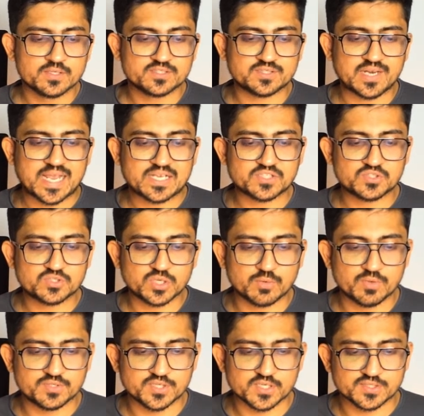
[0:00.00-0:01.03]
slash
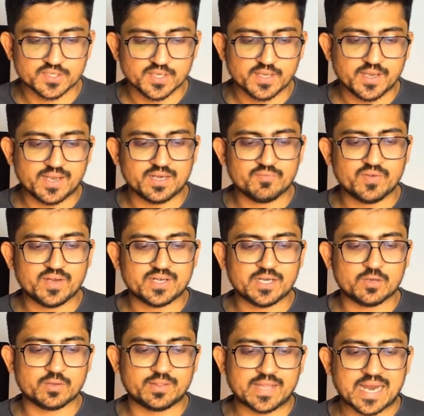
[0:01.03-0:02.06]
services. And if I
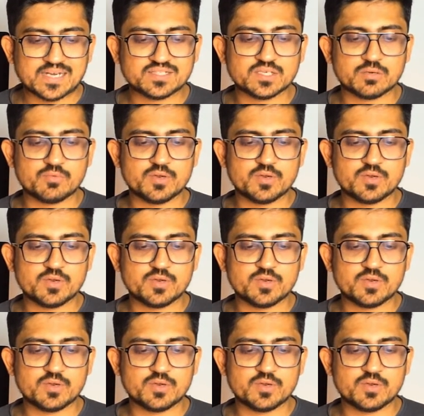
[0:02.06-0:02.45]
click on that